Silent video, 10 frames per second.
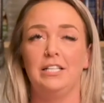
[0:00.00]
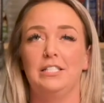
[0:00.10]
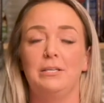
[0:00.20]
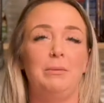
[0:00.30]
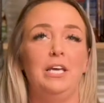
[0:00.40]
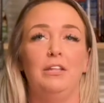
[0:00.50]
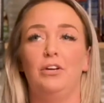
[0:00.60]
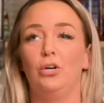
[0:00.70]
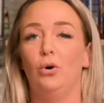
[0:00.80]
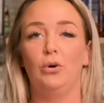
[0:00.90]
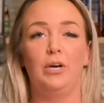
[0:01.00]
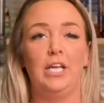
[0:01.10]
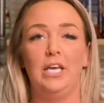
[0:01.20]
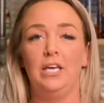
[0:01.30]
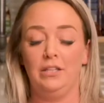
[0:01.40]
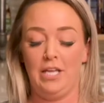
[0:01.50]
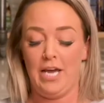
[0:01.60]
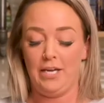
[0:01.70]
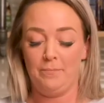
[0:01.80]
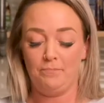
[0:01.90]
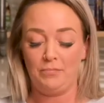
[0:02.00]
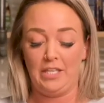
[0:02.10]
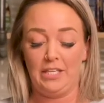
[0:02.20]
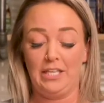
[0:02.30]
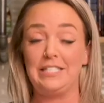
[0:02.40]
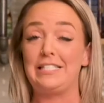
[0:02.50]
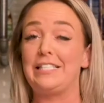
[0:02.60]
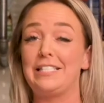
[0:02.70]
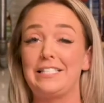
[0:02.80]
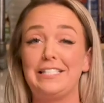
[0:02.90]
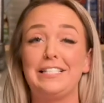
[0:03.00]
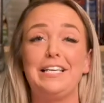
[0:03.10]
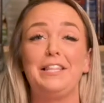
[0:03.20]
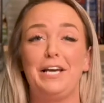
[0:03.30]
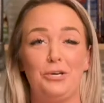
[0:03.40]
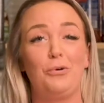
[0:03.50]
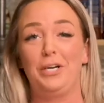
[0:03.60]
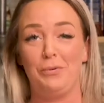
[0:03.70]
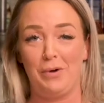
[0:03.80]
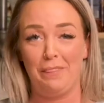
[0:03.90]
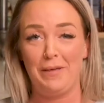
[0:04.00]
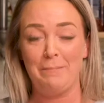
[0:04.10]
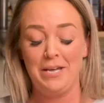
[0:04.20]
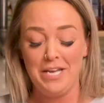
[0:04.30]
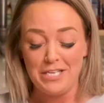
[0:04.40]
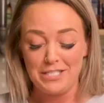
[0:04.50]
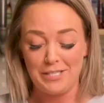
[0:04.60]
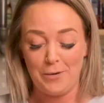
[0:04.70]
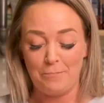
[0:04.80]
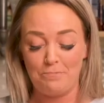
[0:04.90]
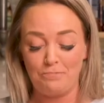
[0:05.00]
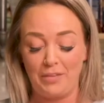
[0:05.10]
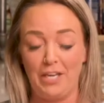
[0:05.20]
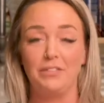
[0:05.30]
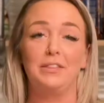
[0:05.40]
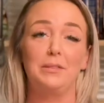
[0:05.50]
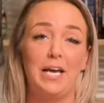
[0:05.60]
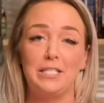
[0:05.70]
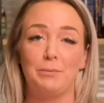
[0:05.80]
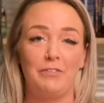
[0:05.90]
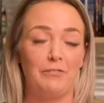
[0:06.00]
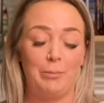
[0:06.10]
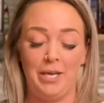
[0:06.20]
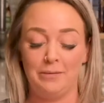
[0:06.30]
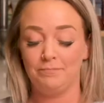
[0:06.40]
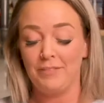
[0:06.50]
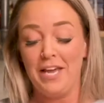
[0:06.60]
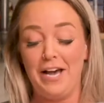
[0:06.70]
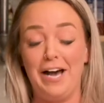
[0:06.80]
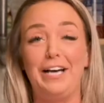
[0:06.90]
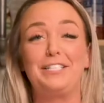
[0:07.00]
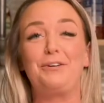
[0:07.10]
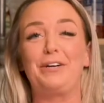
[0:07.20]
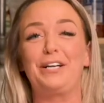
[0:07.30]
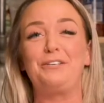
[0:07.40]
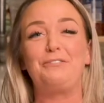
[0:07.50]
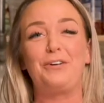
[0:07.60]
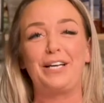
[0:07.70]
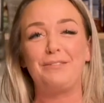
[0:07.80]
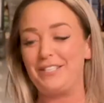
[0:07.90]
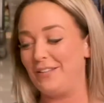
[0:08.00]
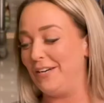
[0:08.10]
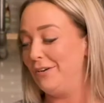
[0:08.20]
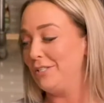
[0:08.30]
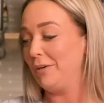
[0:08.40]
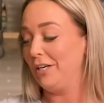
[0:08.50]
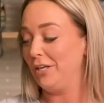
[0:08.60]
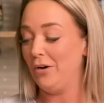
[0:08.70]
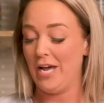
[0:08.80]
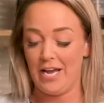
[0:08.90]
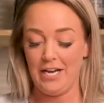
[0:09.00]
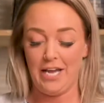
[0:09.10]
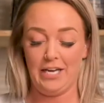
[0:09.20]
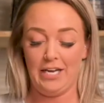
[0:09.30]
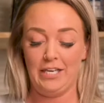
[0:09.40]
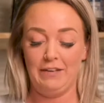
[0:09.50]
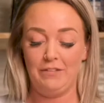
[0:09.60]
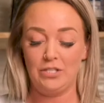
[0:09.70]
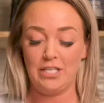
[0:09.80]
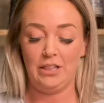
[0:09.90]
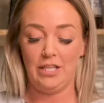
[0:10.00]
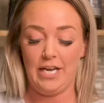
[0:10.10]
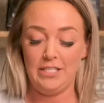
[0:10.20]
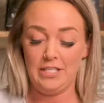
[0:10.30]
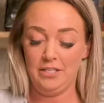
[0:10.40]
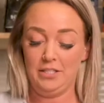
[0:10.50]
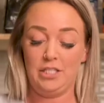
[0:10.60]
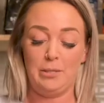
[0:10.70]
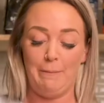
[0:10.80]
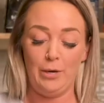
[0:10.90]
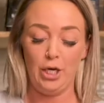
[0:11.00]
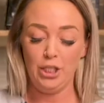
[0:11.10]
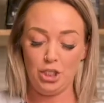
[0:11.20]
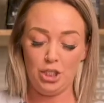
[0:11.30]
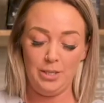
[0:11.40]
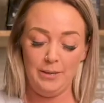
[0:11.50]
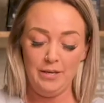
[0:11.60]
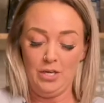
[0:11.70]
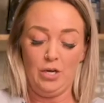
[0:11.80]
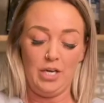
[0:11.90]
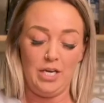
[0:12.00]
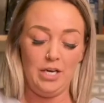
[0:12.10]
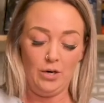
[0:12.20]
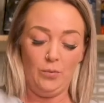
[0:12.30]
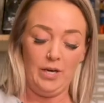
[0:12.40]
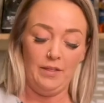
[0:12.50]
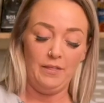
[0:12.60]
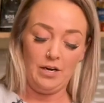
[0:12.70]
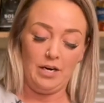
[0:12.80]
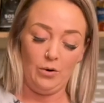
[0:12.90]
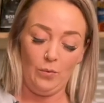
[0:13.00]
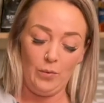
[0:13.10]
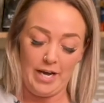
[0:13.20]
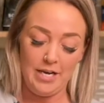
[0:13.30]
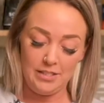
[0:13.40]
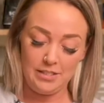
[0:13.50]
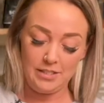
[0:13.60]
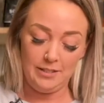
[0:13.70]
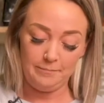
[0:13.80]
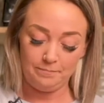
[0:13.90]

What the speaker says: To me, they're already like the consistency that you already want them. So that's perfect for me. So we're gonna do 4 cups of those. We're gonna go ahead and kind of give those a light smush here with our whisk.